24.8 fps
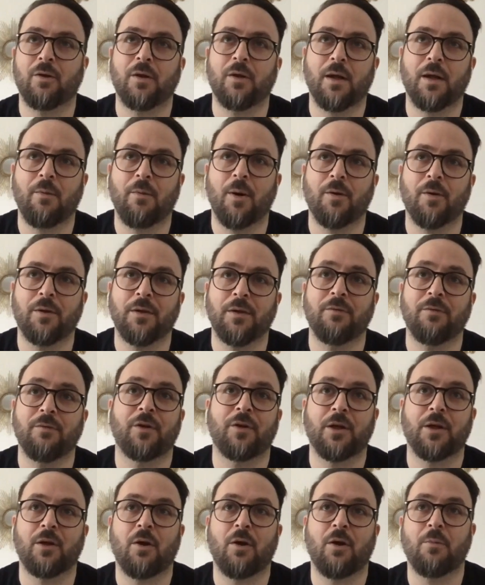lot about
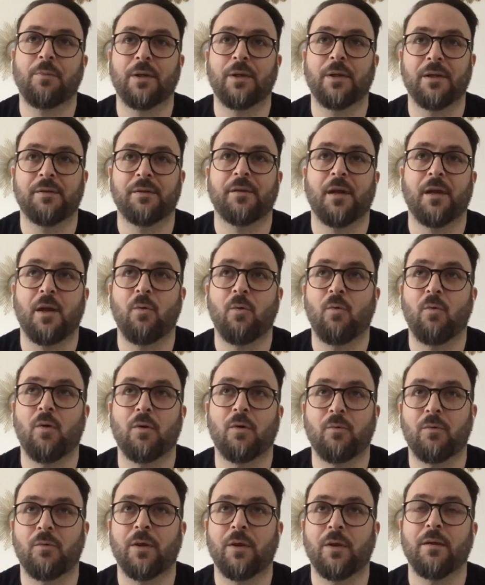different companies that I
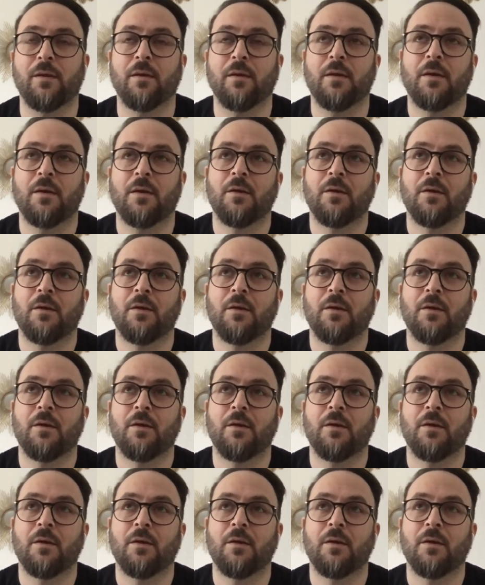work with,